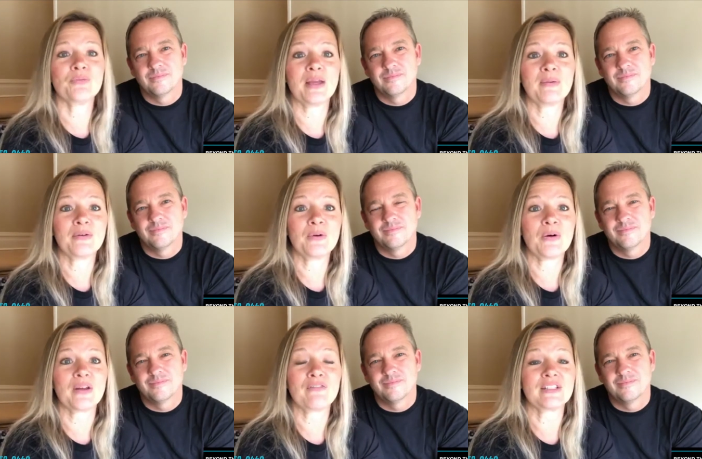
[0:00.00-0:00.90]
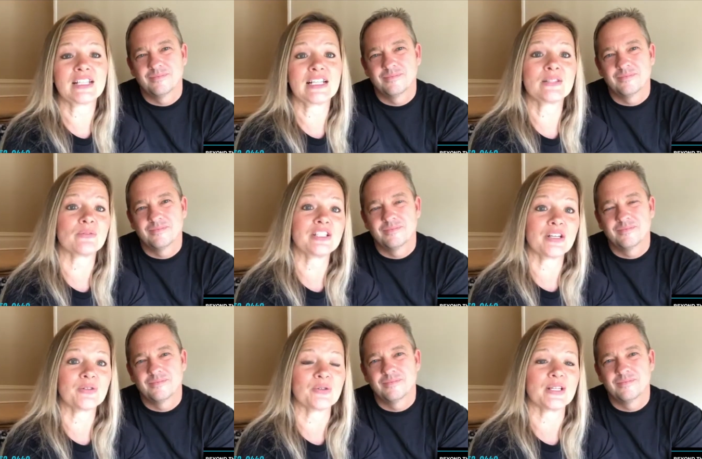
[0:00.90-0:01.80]
Speaker 1: Maybe it won't. If it does, reach
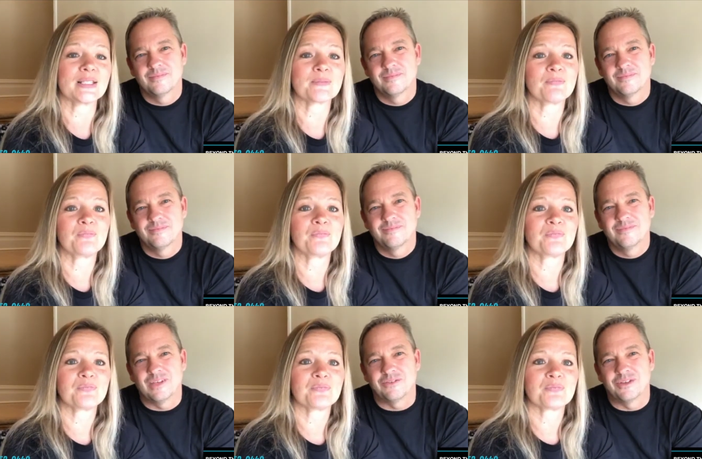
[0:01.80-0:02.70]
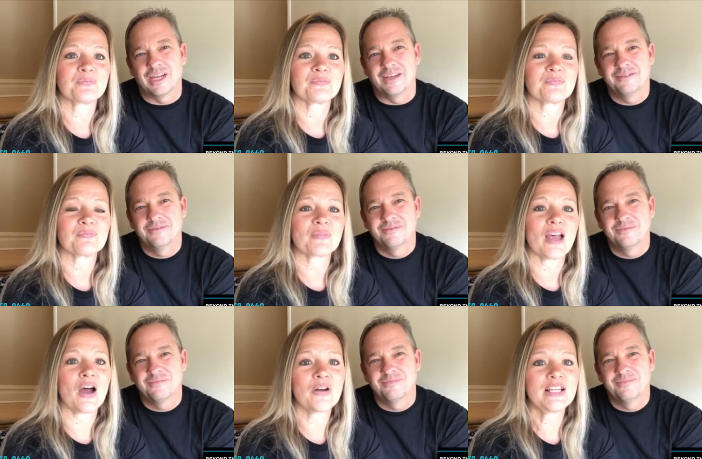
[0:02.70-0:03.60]
out to us.
Speaker 2: Sounds good, guys.
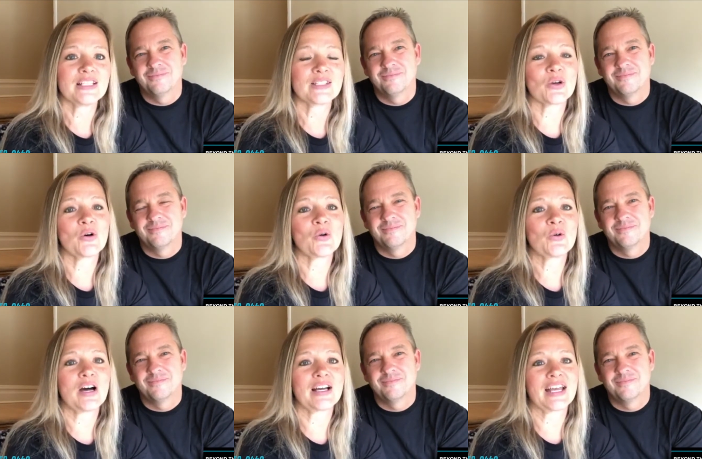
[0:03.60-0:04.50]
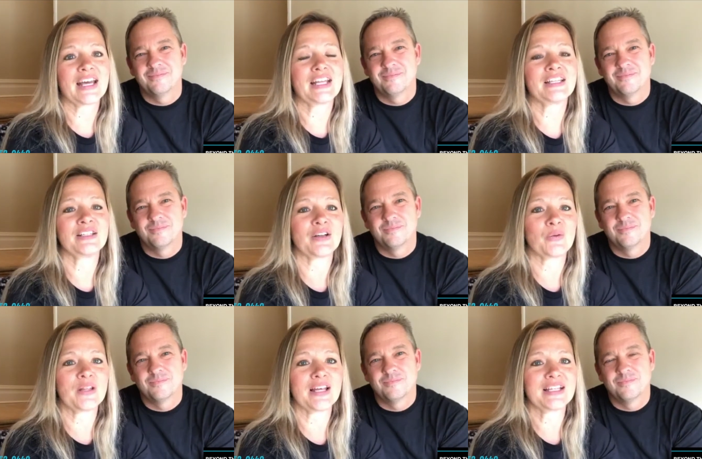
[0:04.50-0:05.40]
Speaker 1: All right. So again, you know,
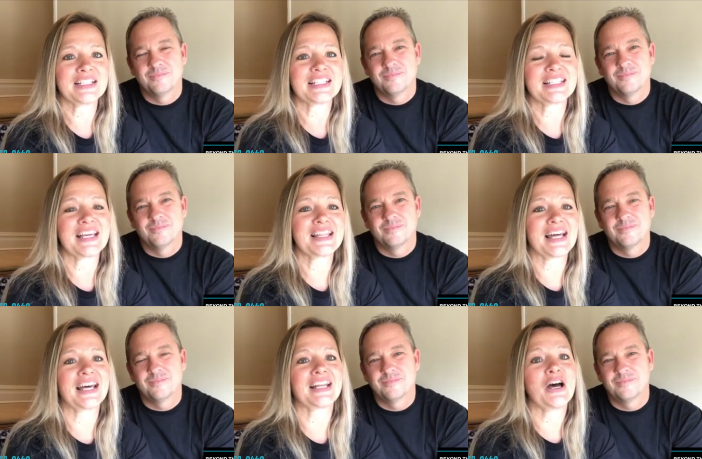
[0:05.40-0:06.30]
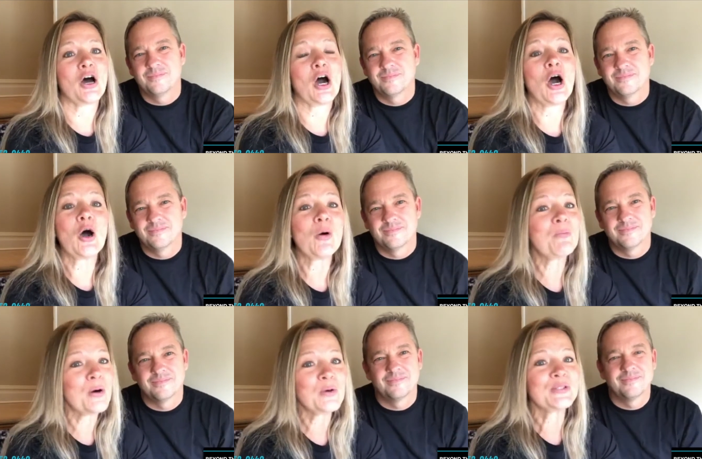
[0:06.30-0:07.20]
we like to say that
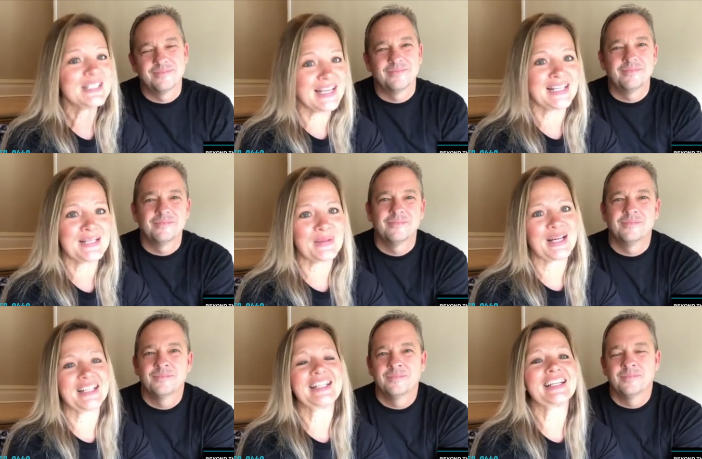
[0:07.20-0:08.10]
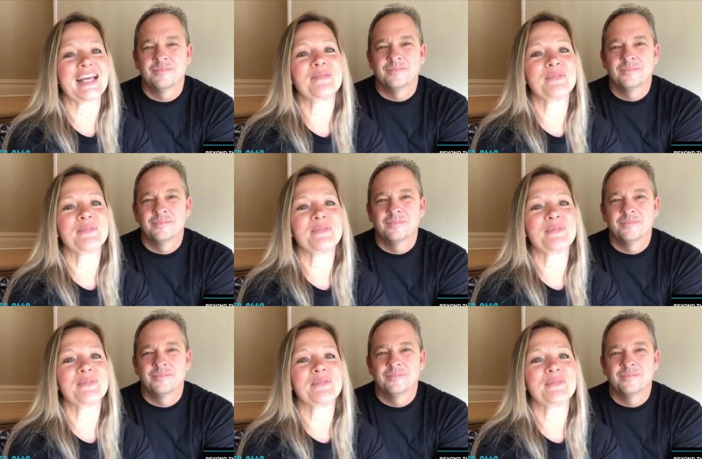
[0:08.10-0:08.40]
almost anybody can